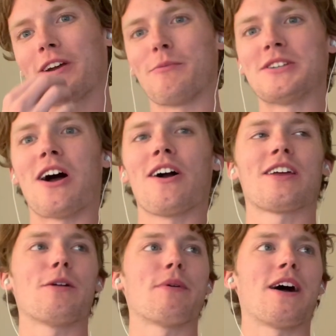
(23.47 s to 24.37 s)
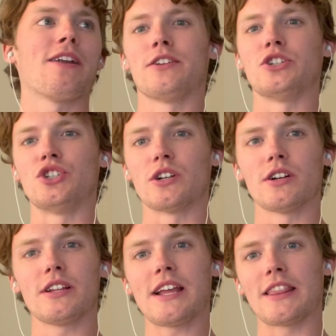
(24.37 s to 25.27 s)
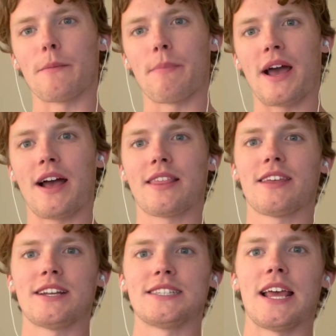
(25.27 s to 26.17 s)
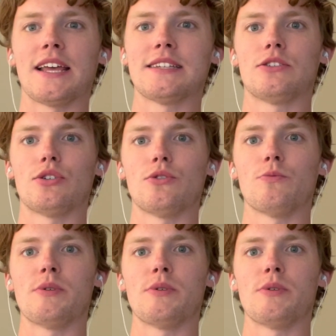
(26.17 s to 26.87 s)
going to be talking about the journey and the path that it takes to